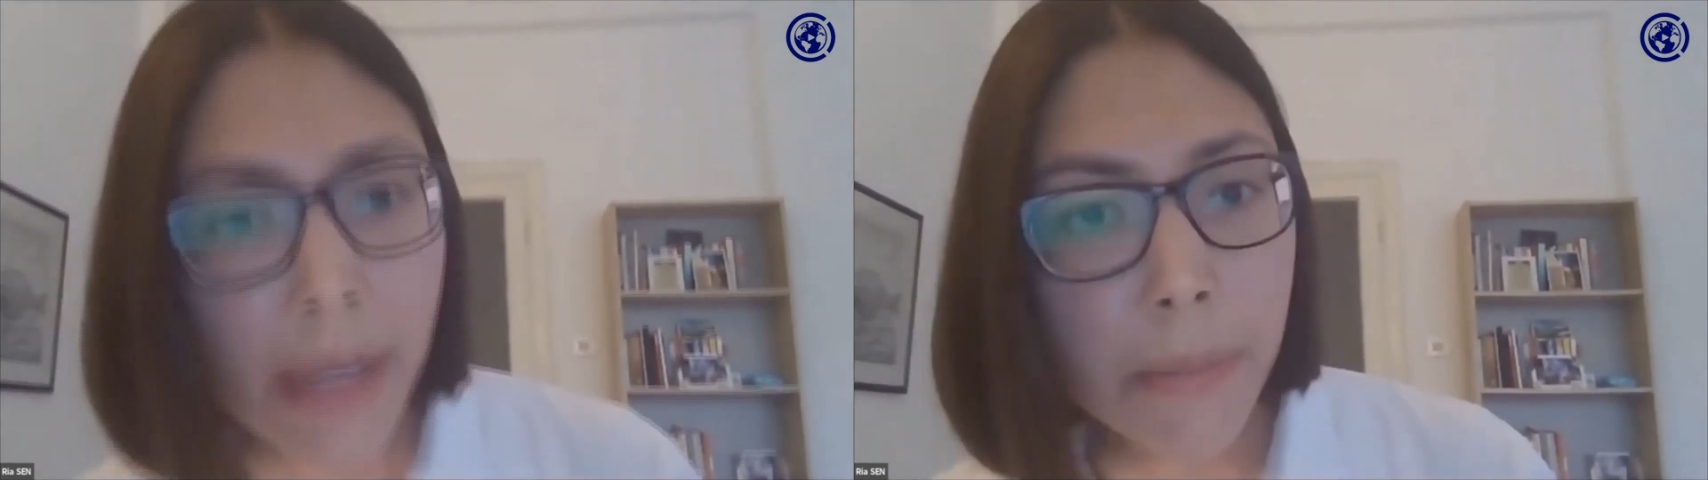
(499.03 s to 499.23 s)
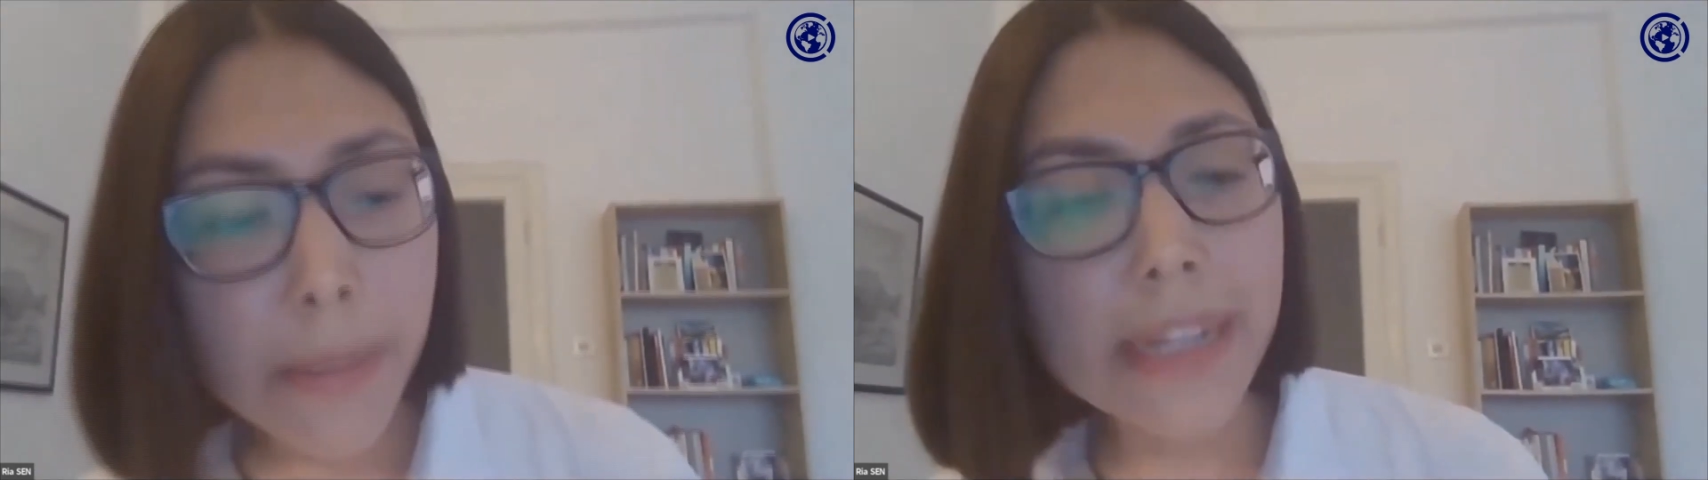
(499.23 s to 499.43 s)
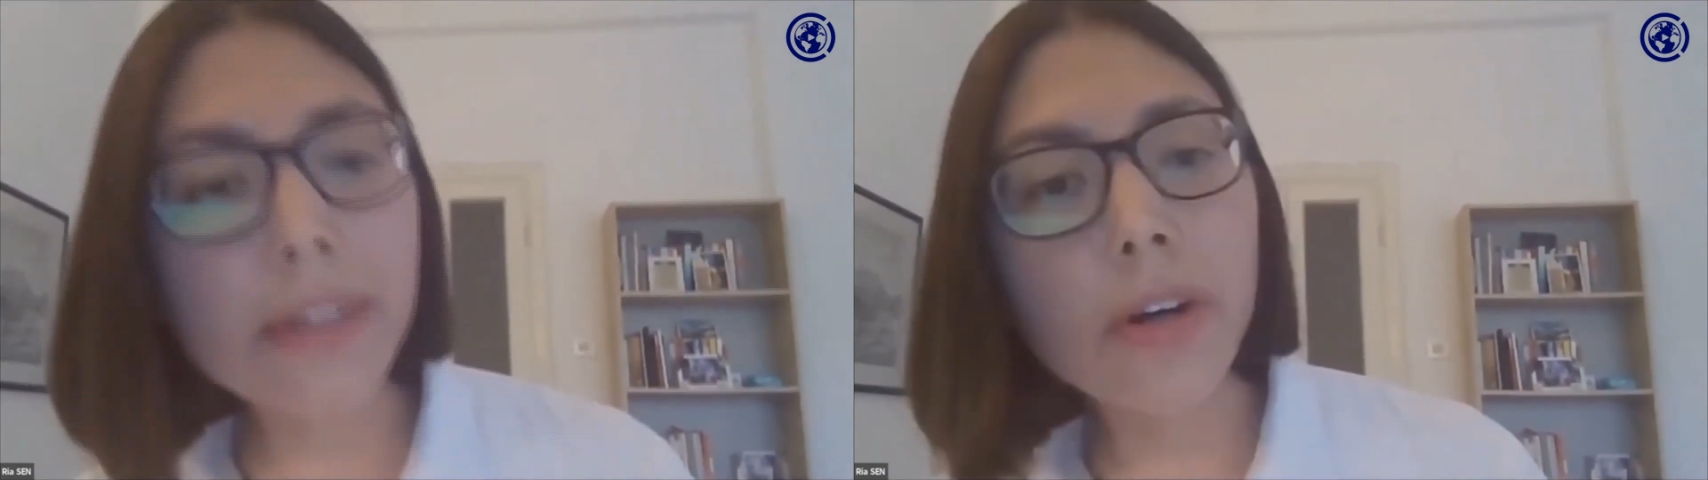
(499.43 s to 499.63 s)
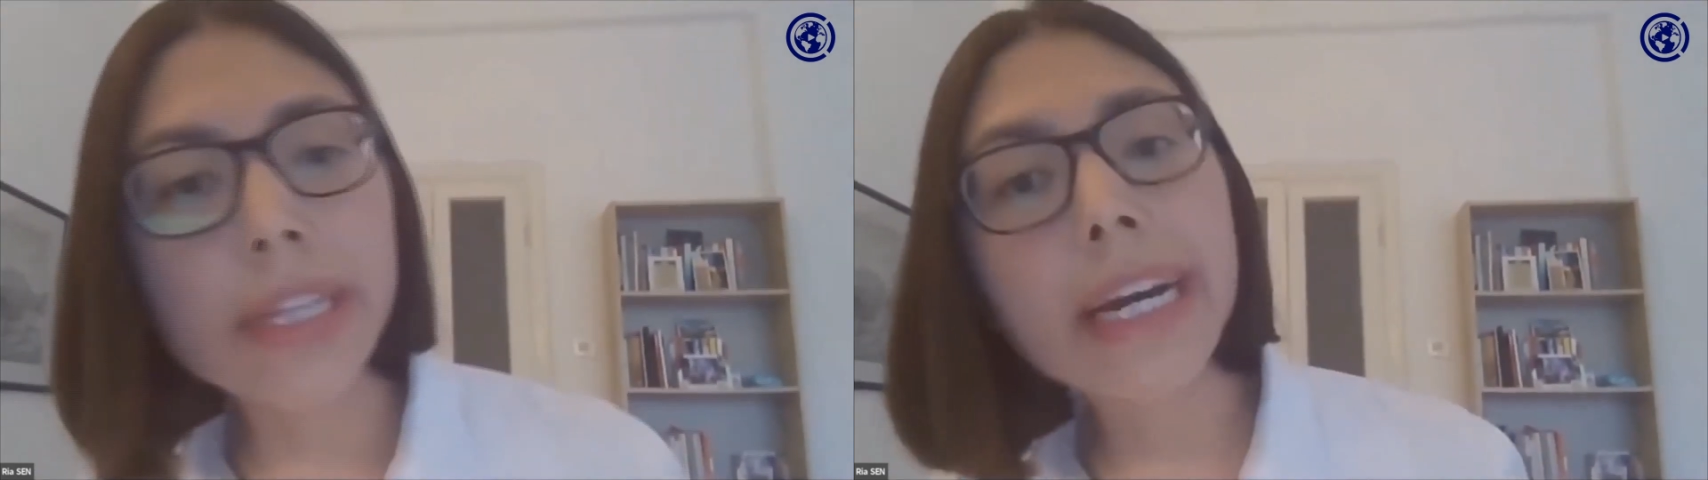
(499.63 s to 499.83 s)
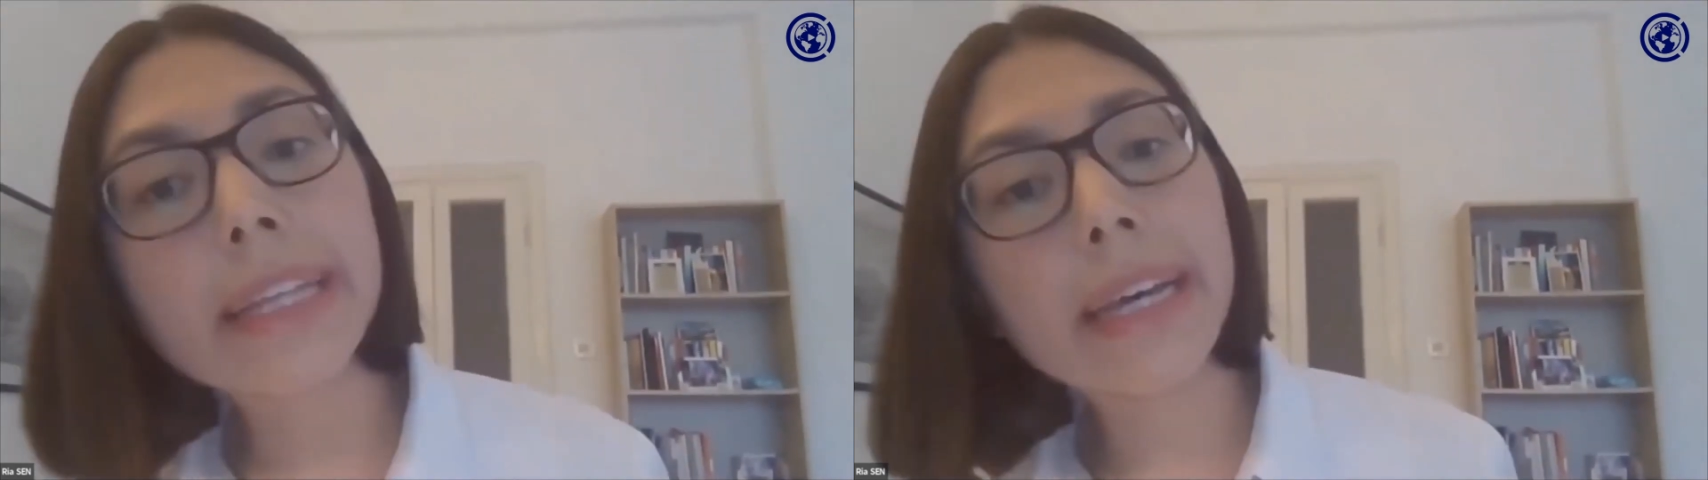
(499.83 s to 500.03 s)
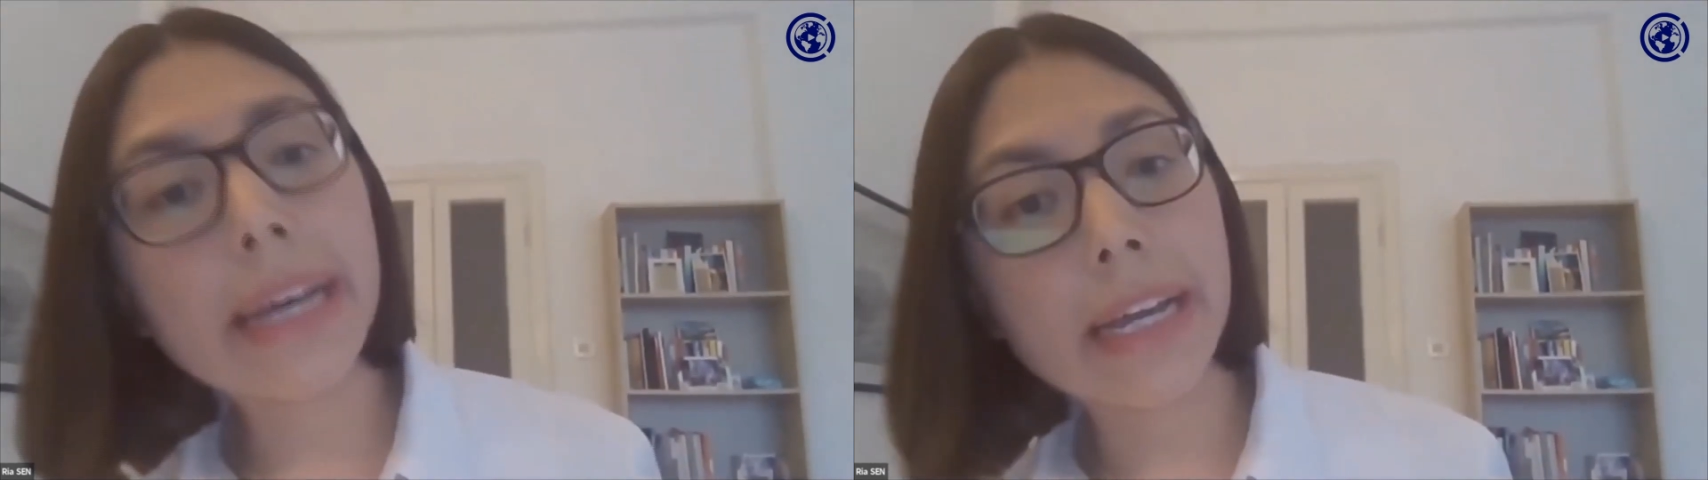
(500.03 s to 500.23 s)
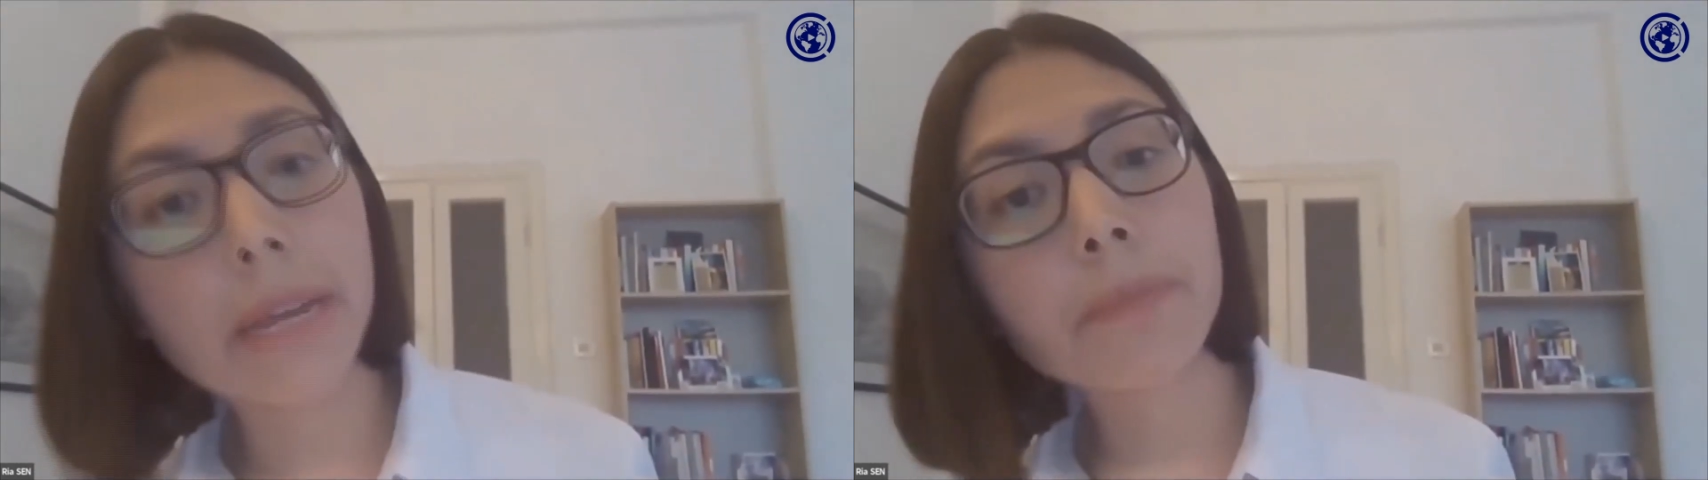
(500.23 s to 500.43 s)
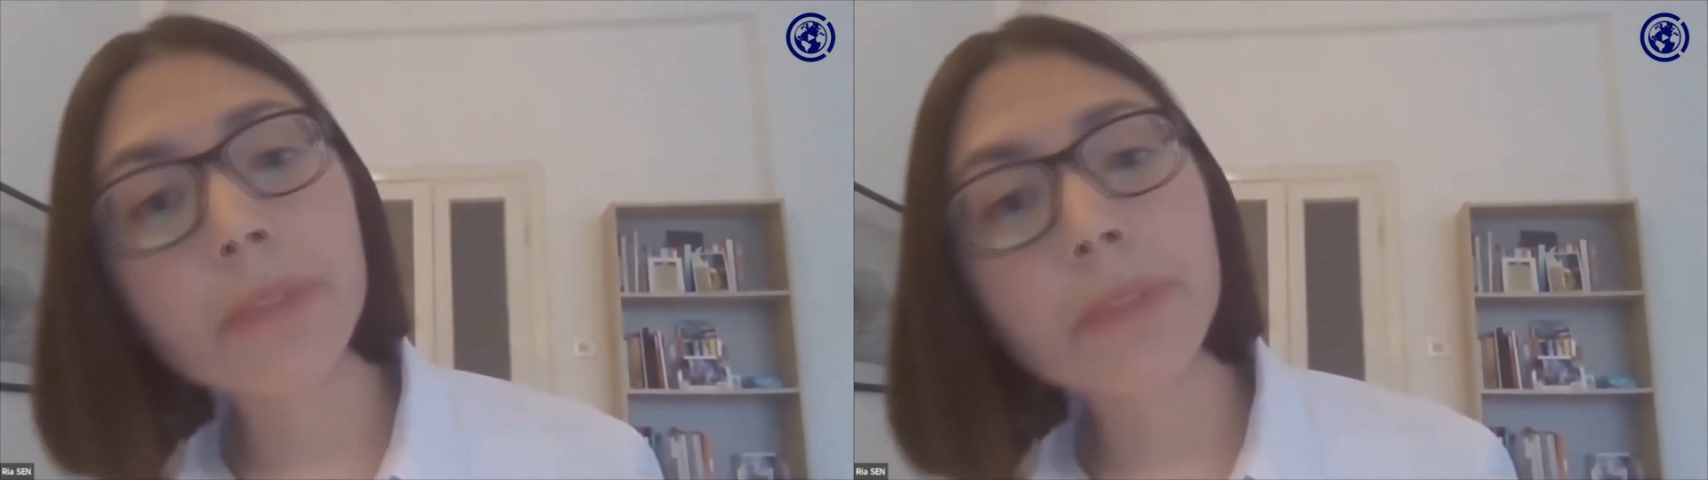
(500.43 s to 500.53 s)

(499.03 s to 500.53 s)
But on the other hand,